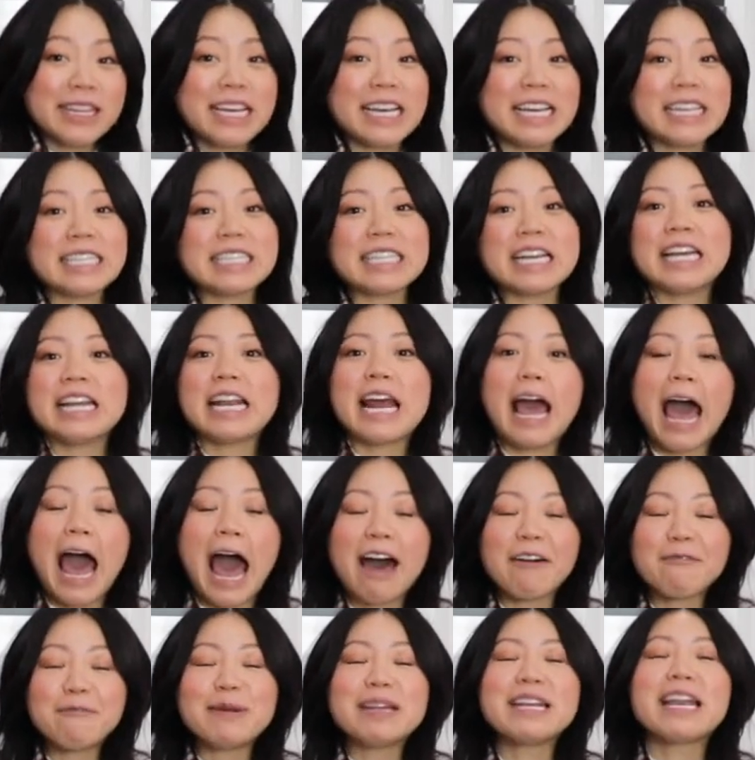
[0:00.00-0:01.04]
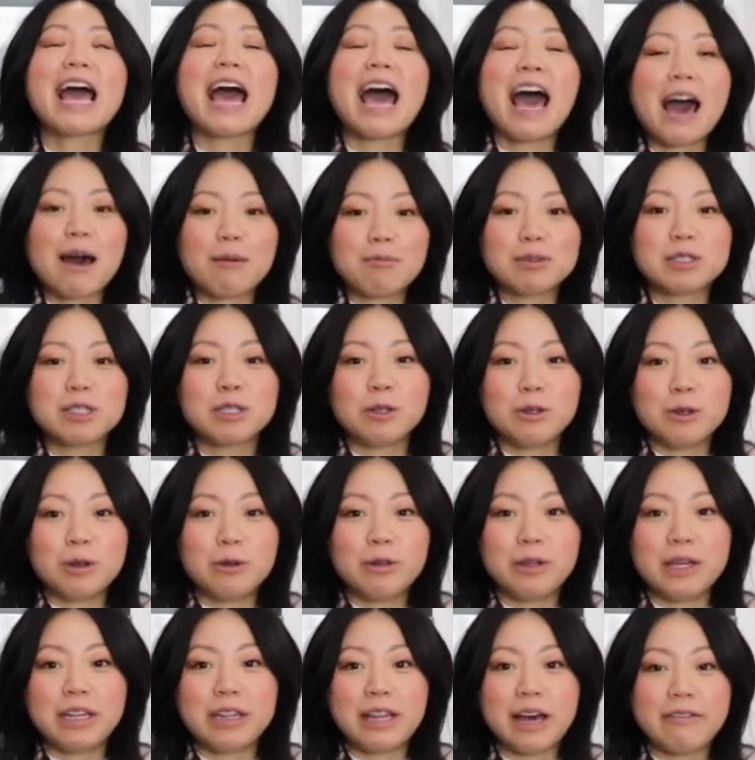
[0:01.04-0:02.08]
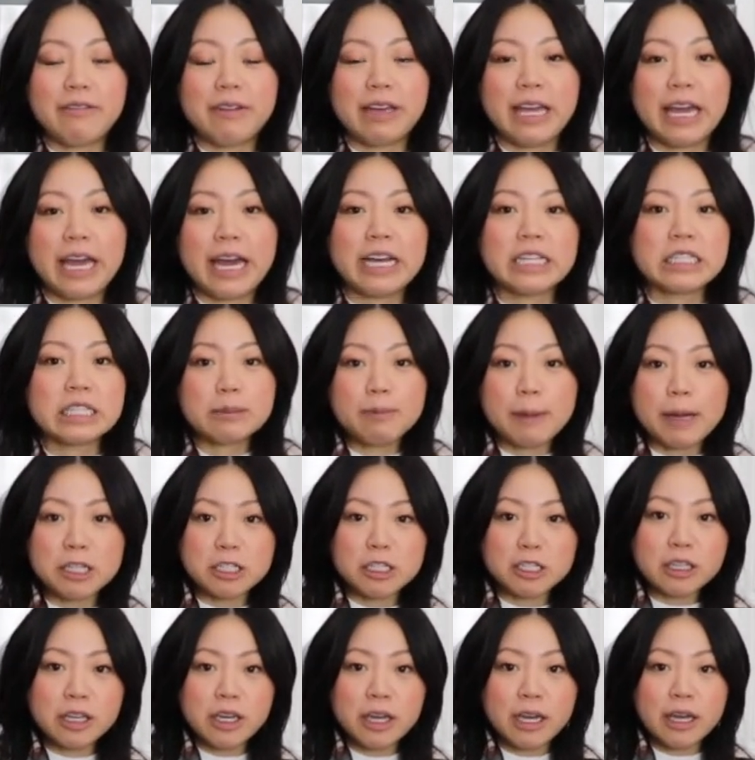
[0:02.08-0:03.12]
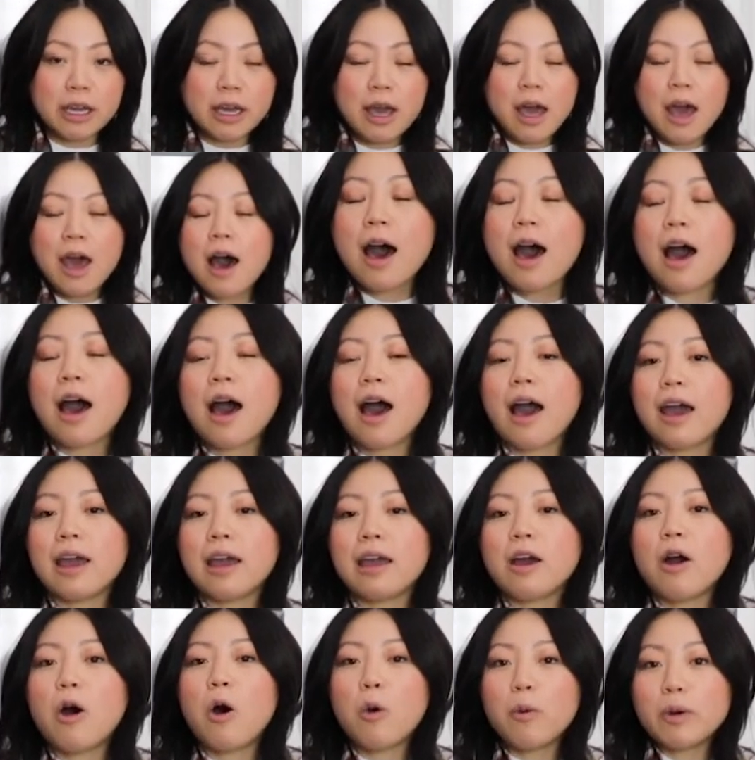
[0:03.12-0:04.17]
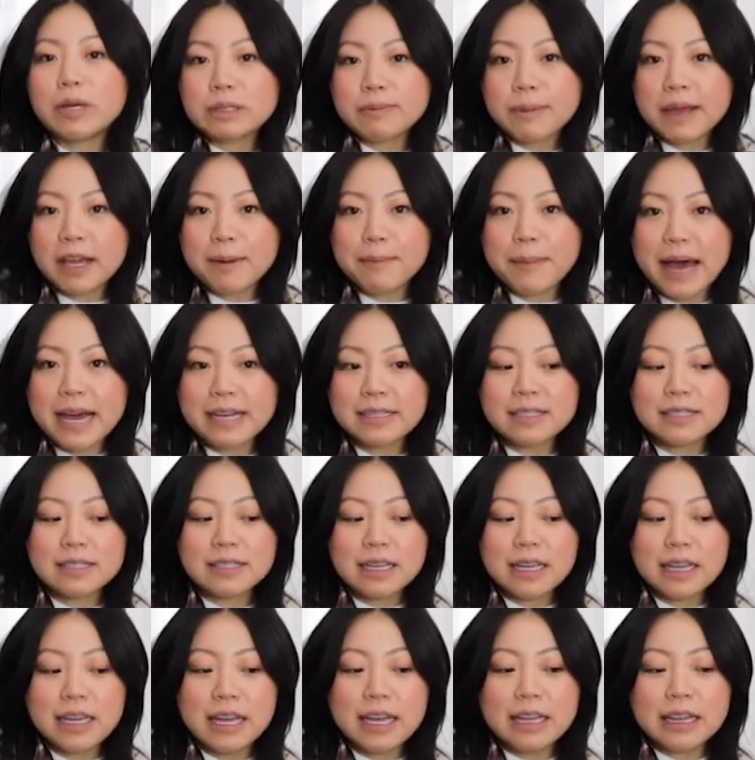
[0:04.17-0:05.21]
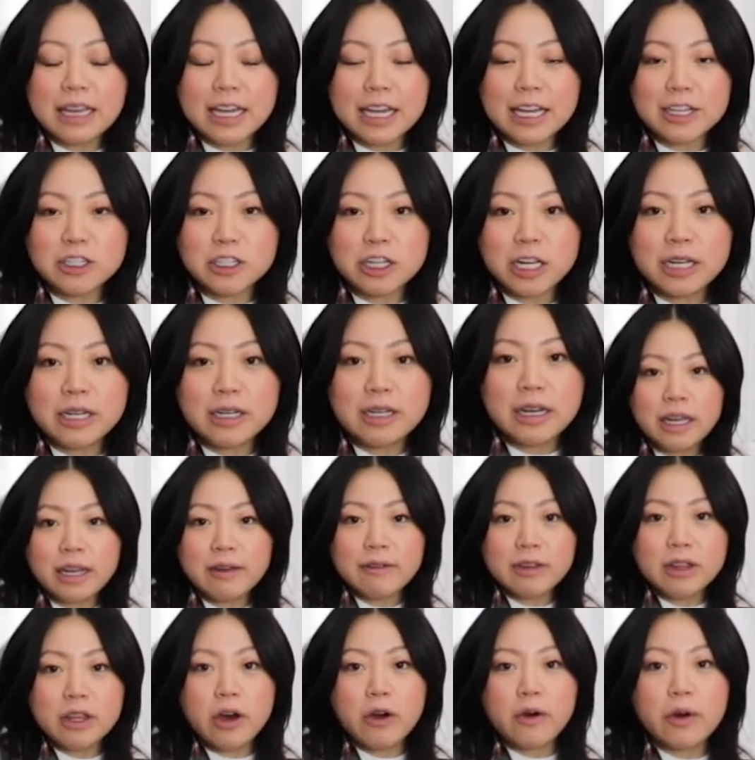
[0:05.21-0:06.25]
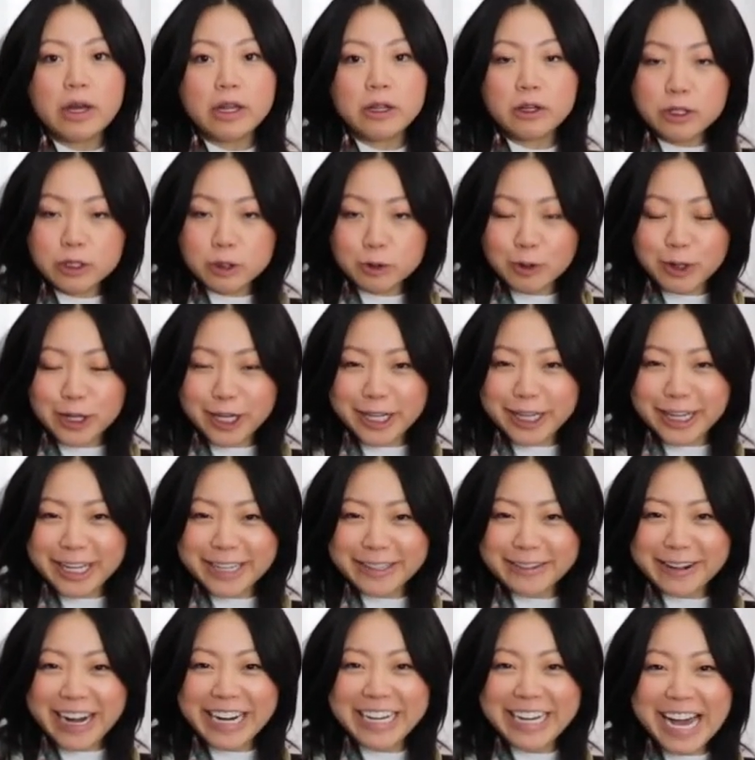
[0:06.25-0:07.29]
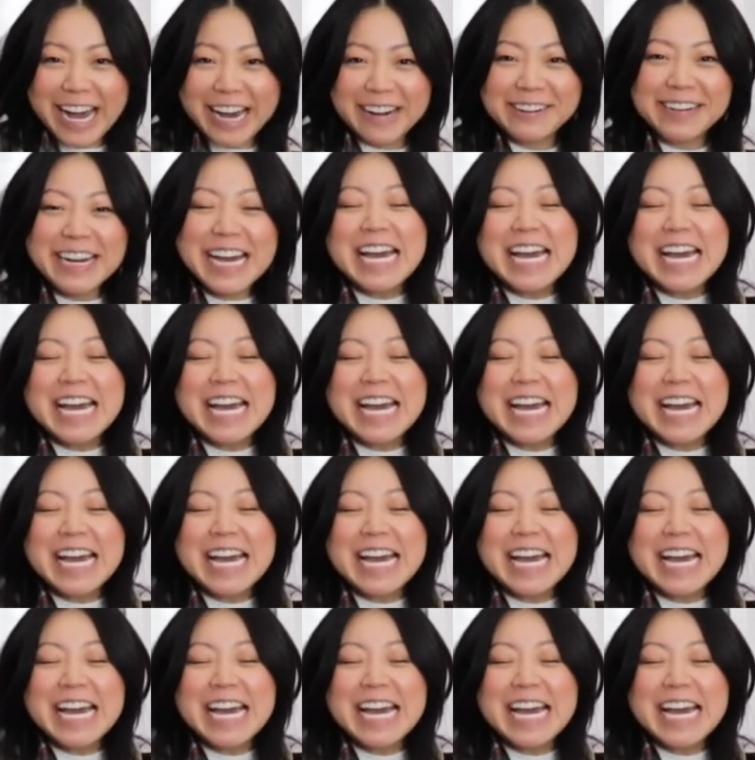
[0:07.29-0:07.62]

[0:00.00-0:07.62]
this and have been absolutely loving it, especially I always make a mess in the kitchen, even though it looks really clean right now.